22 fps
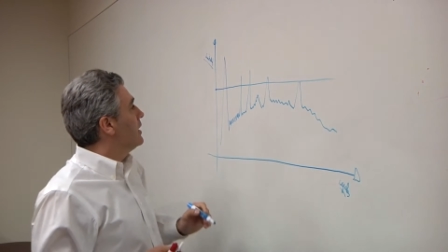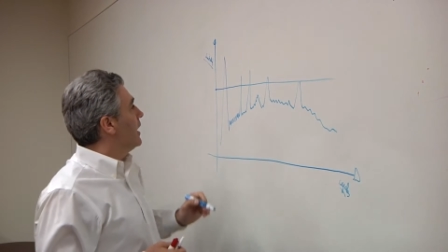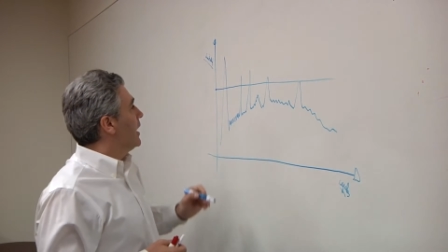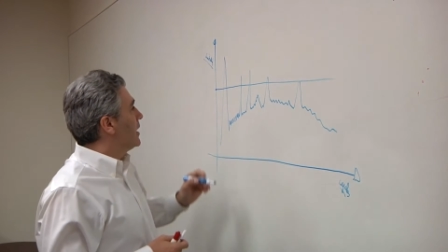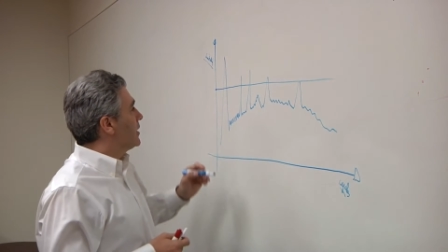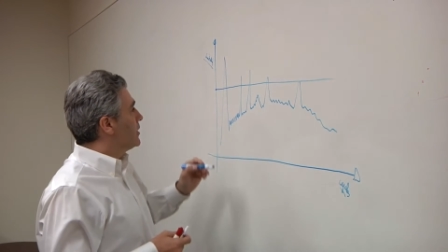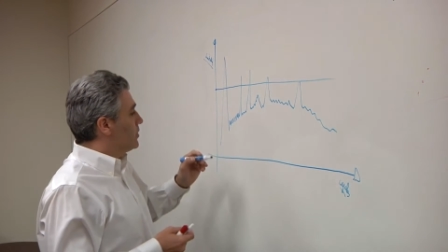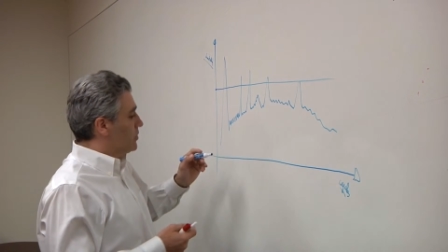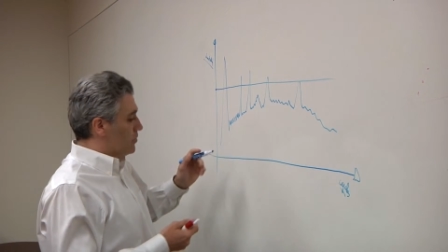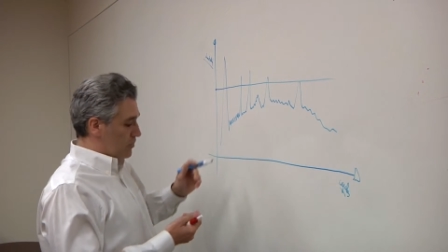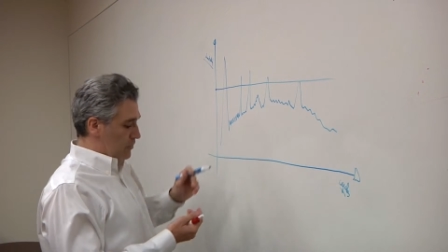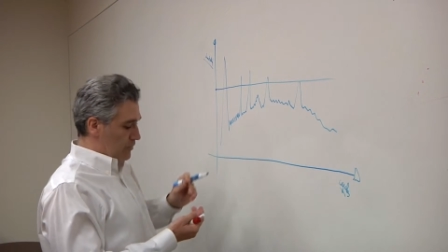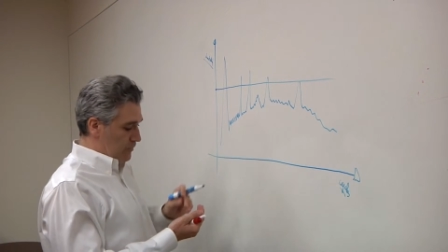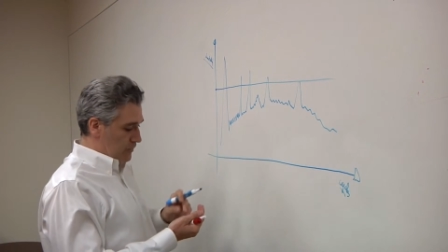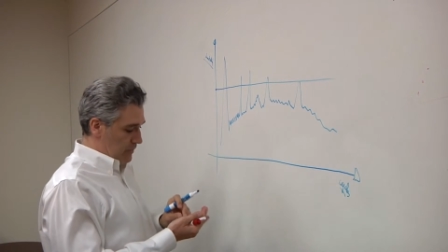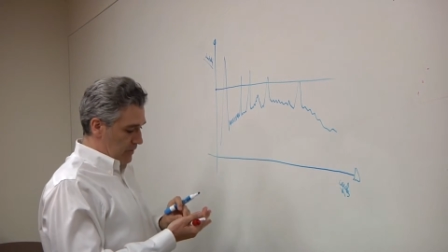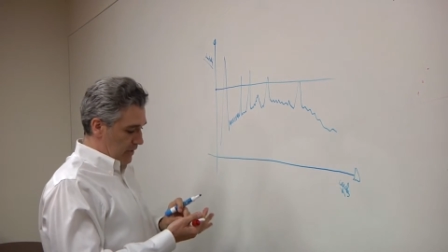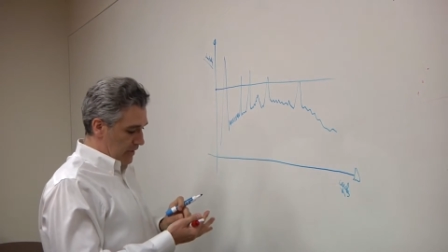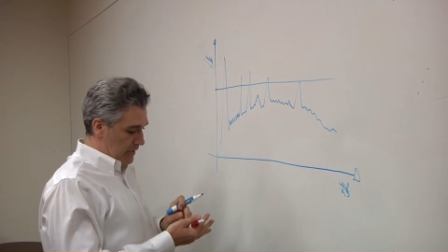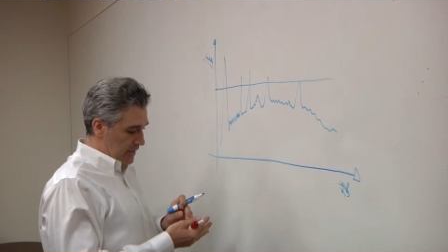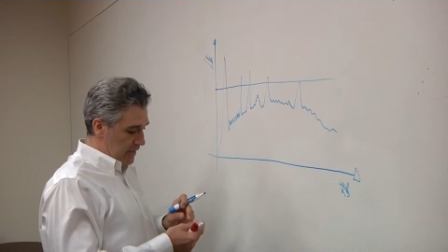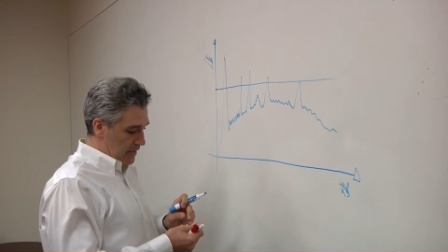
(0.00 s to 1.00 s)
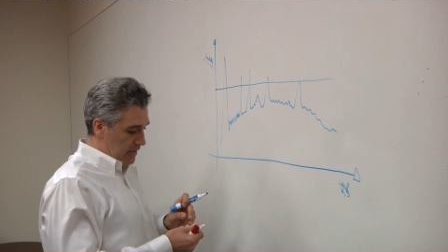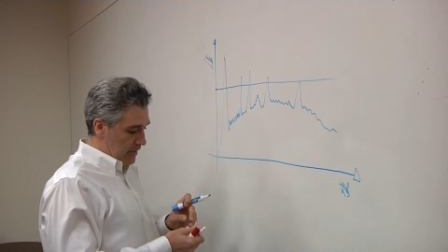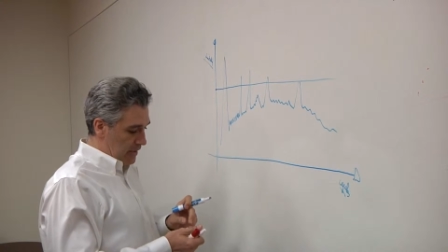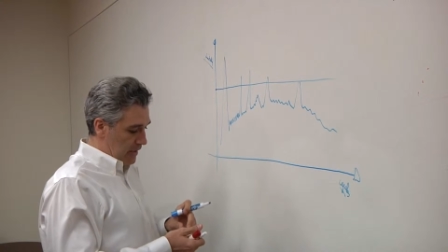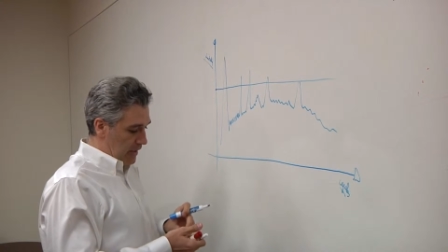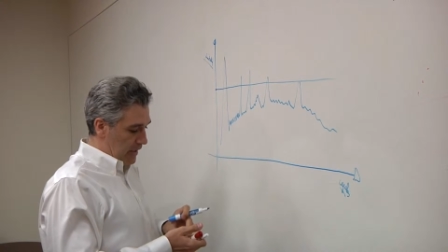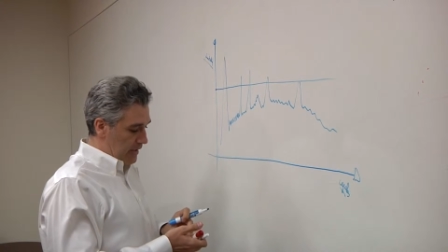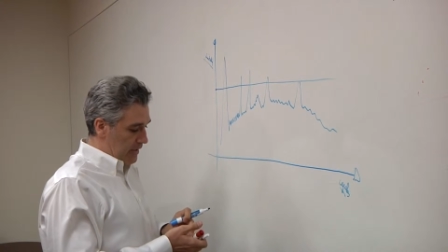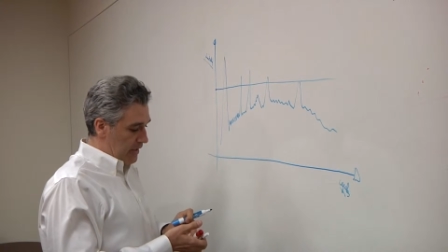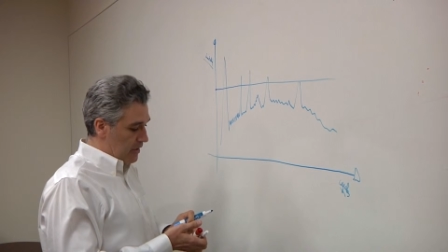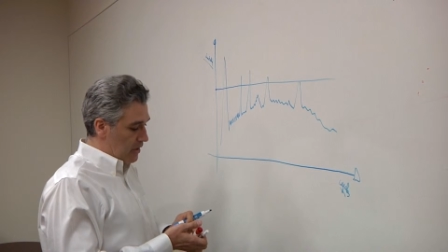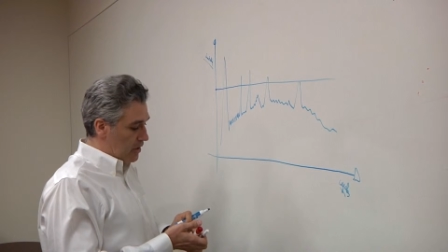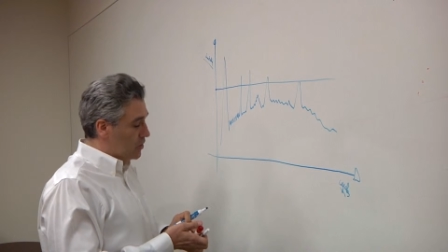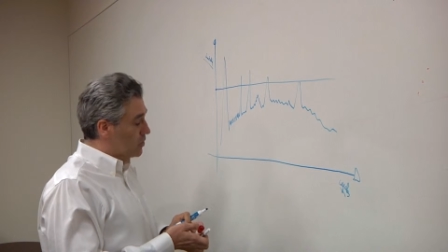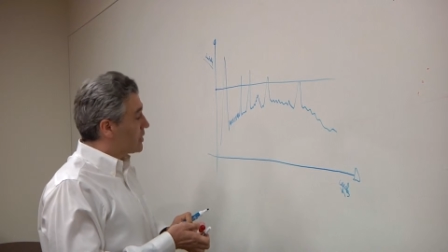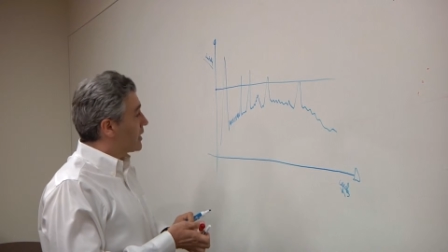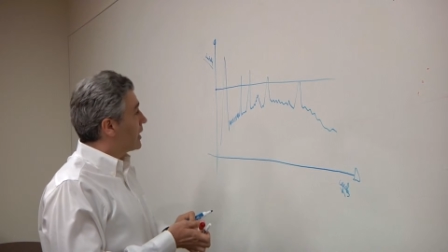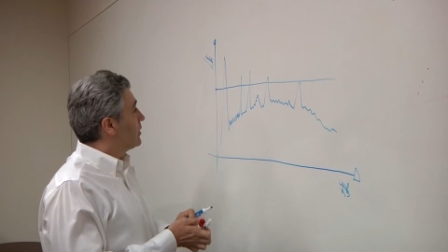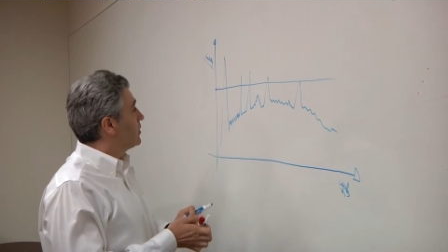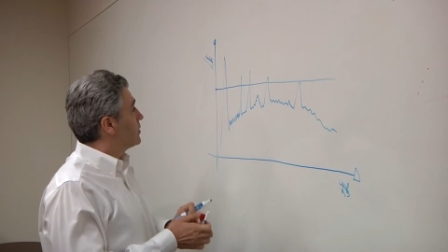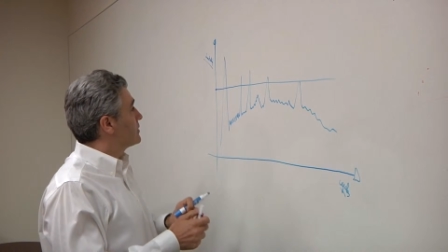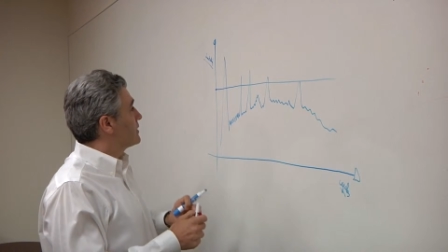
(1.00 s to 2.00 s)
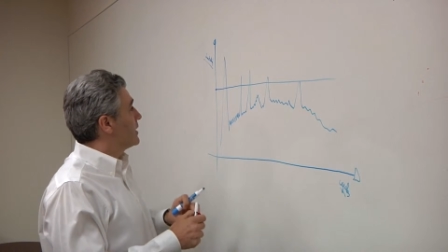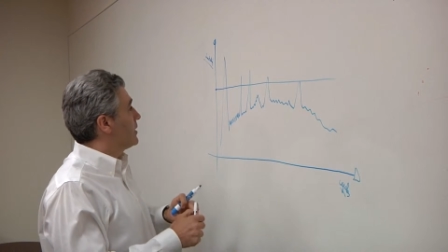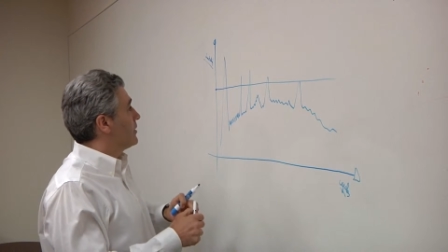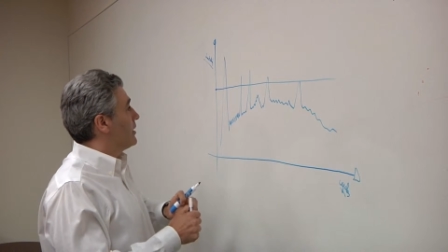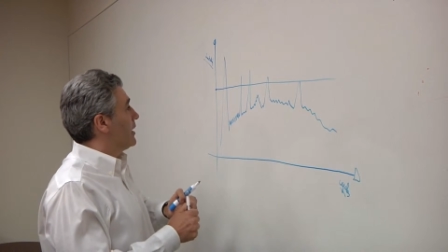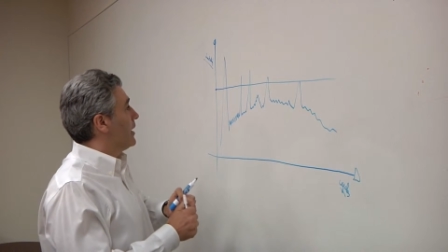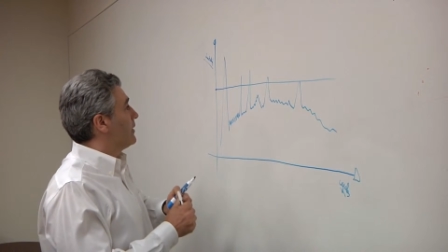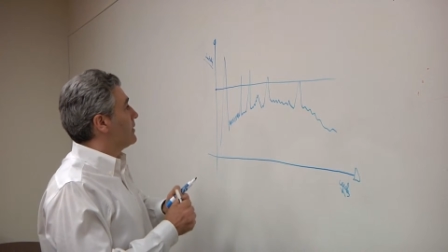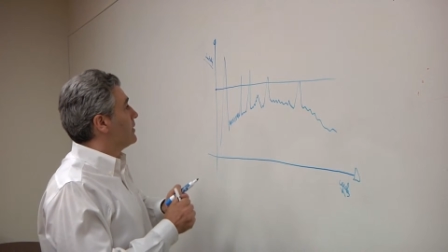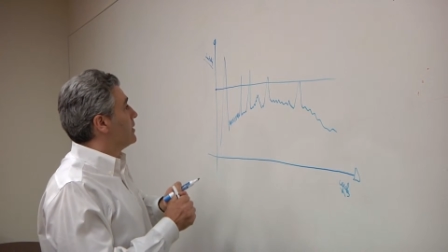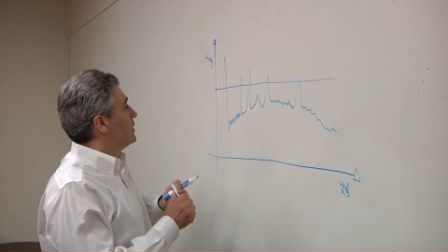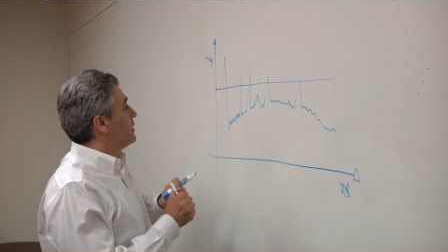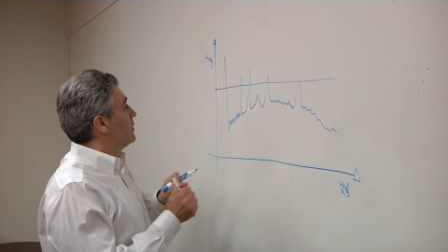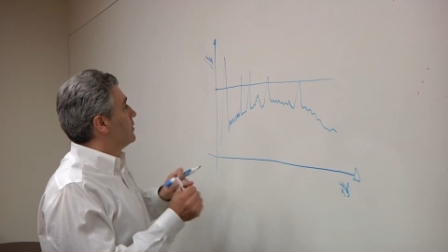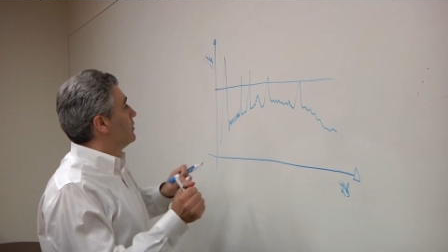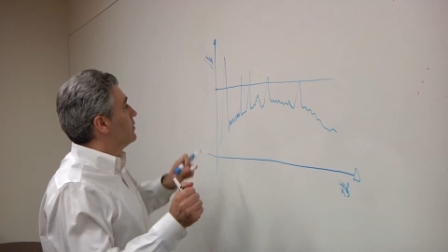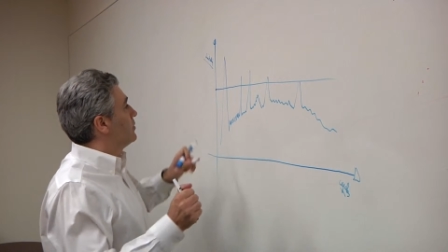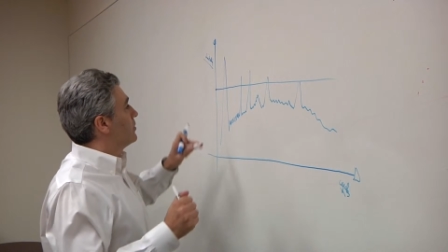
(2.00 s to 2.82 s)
I know I gotta, I gotta look at those areas.